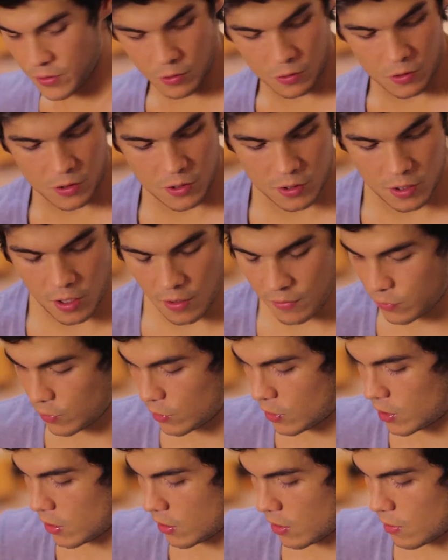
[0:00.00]
So
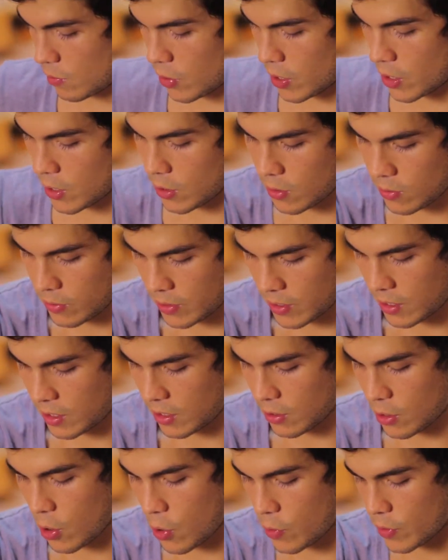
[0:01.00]
stuffed with Kinder Bueno
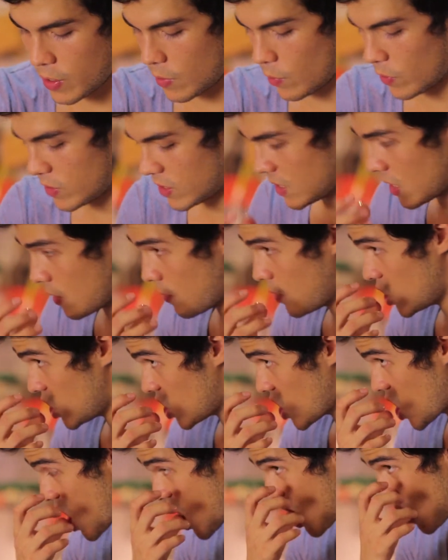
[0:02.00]
and then coated with
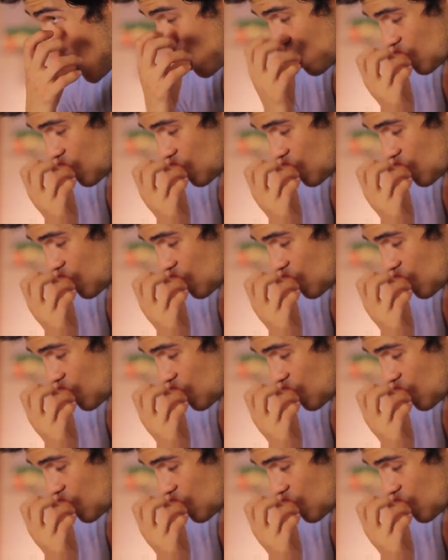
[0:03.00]
cinnamon sugar.